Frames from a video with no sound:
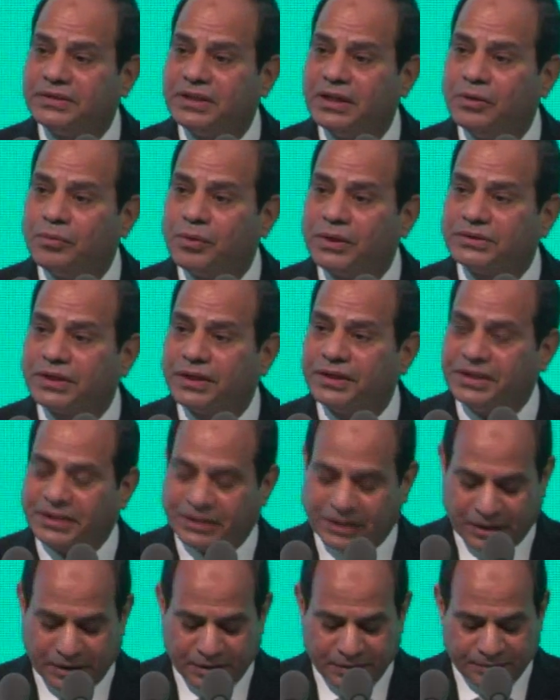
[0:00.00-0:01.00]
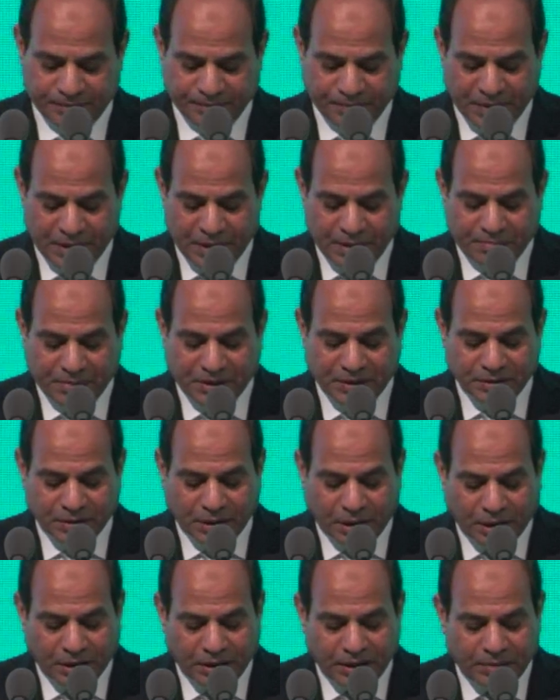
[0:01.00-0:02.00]
Egypt's concerns when it
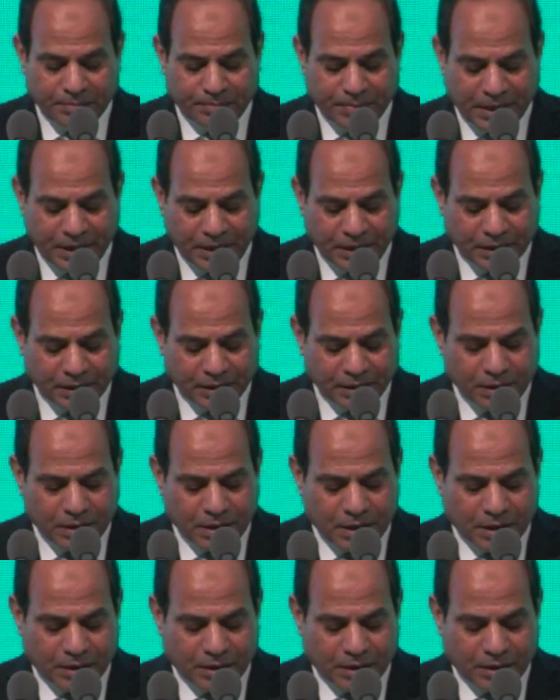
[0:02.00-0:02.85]
comes to the threats